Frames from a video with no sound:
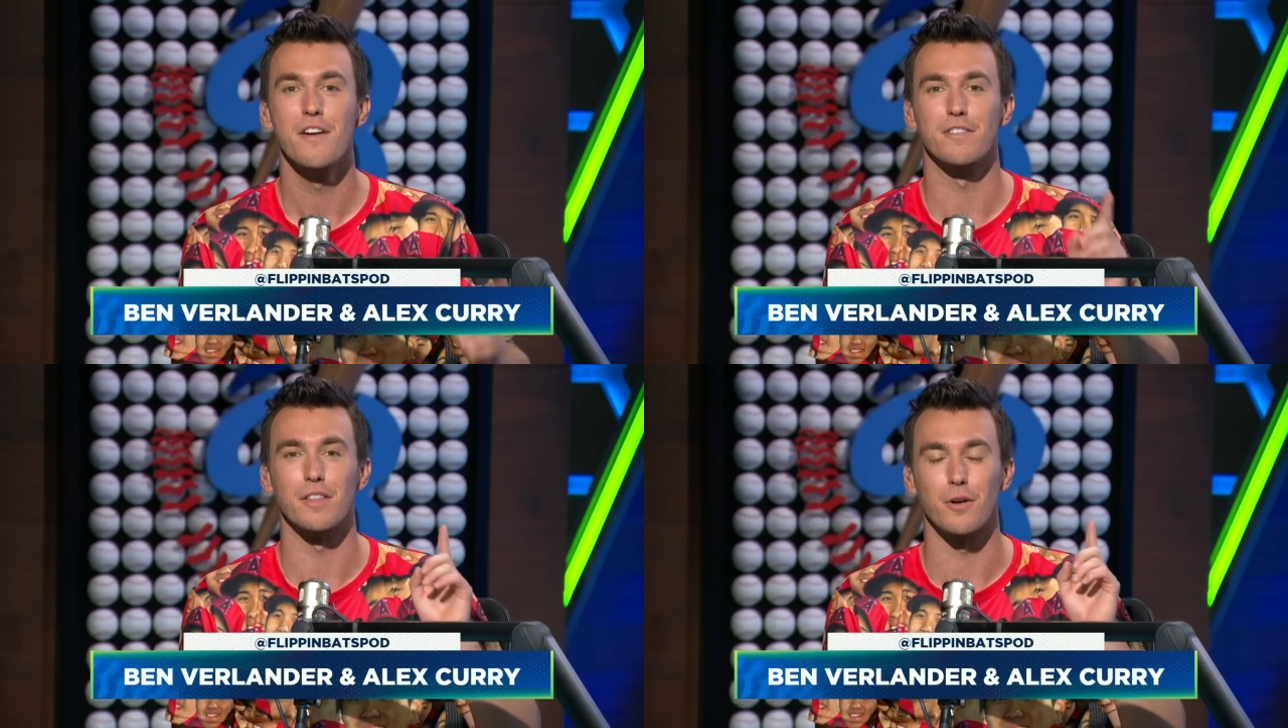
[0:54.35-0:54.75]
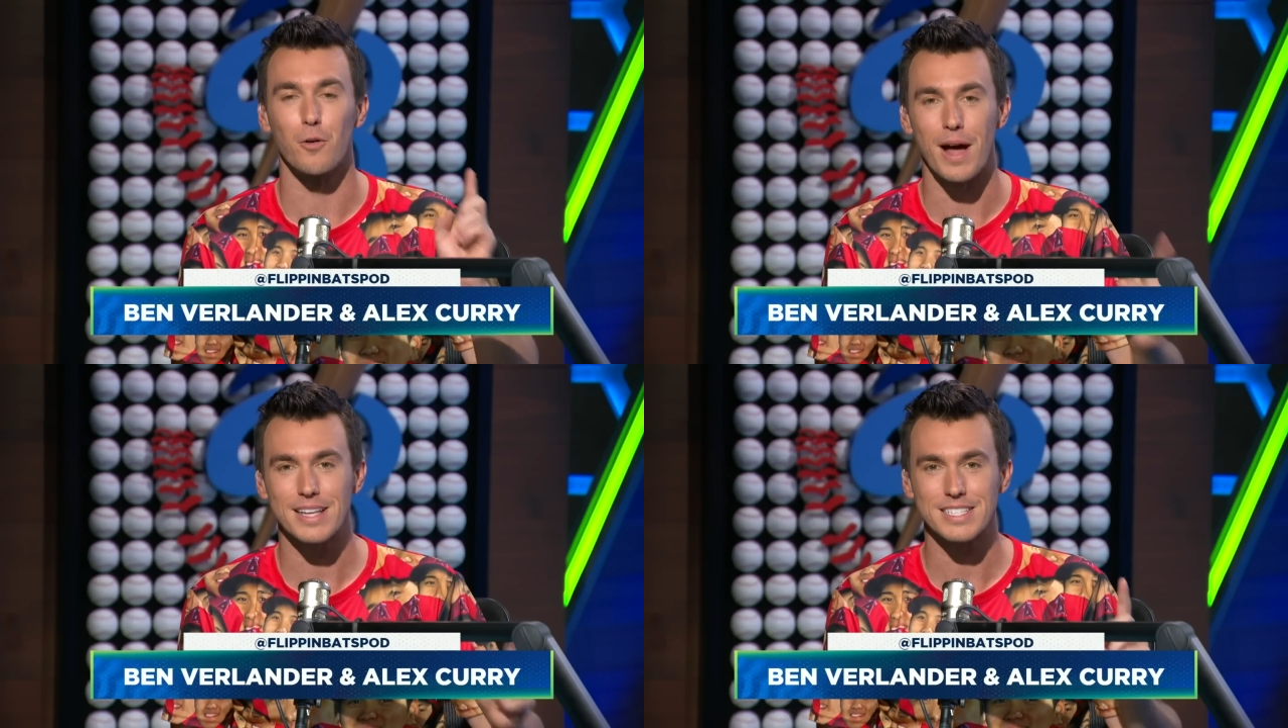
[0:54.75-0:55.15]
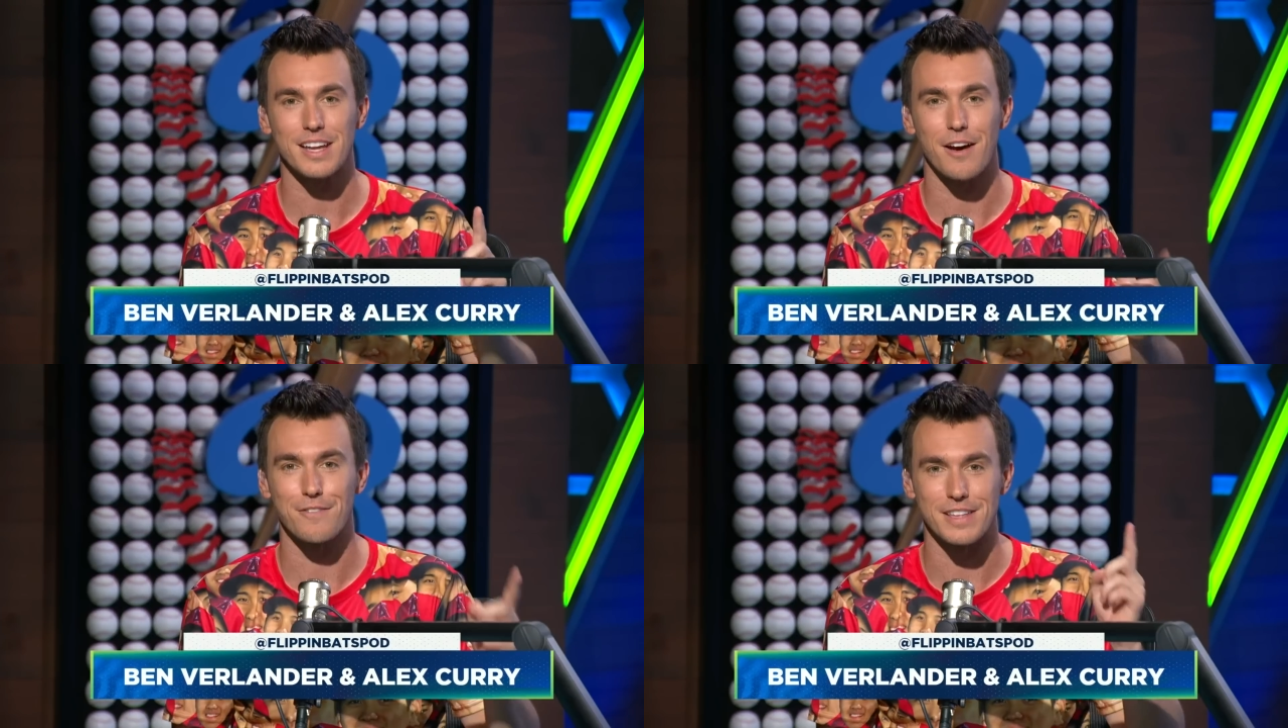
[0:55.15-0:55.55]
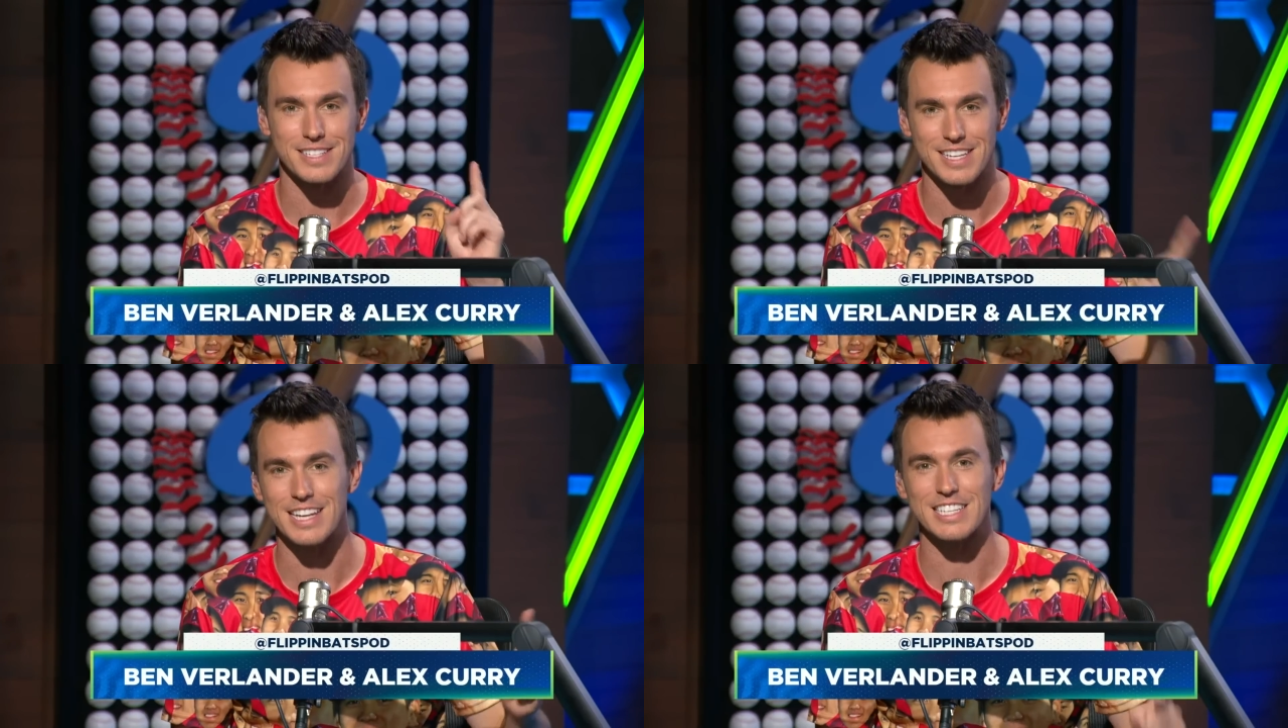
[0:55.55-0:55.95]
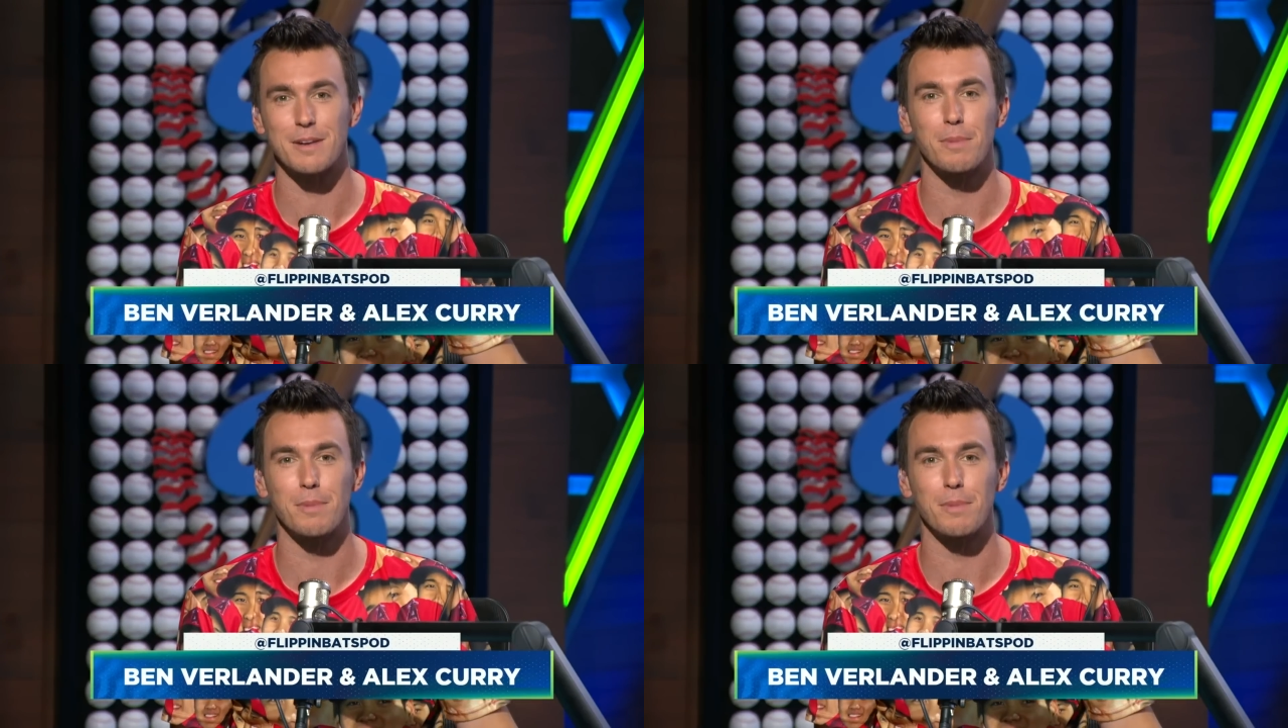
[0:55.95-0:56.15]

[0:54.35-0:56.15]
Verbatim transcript: for the rest of the season,